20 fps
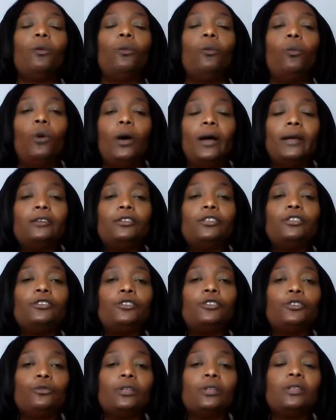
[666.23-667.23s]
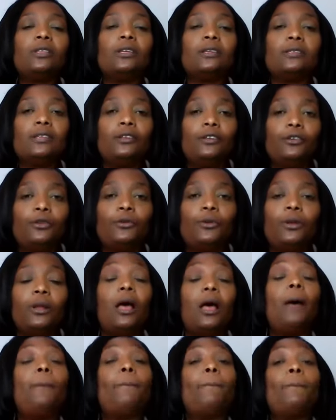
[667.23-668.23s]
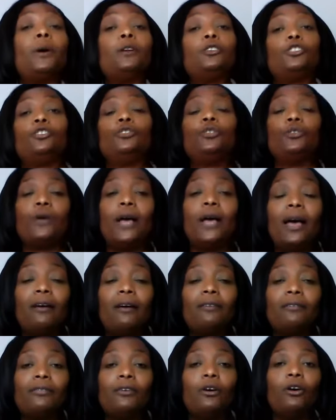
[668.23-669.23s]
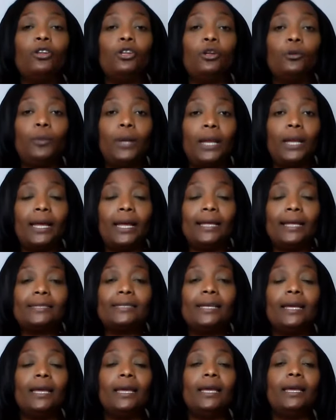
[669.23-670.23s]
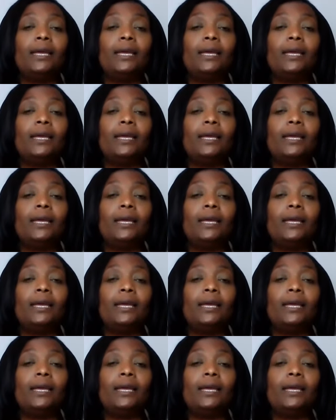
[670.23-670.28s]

Why do you do the things that you're doing? How much do you have on your plate?